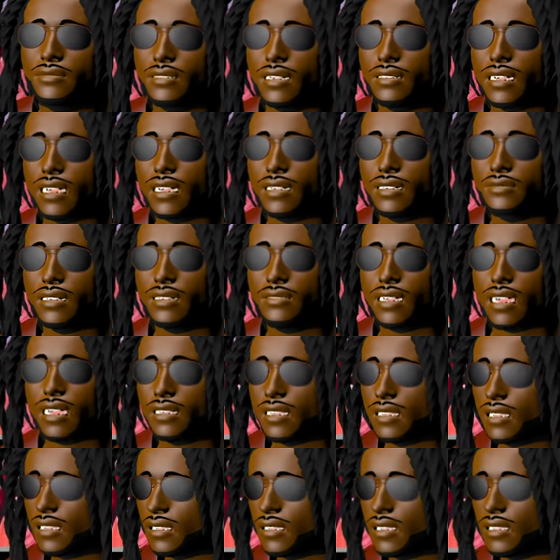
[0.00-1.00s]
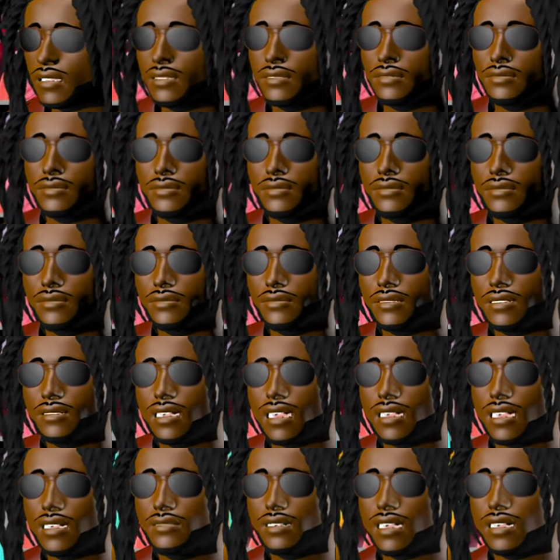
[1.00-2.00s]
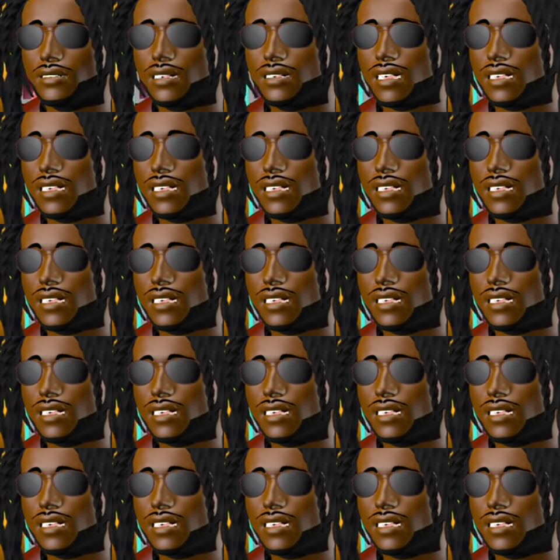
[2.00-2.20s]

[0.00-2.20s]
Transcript: a little baby youth, a decent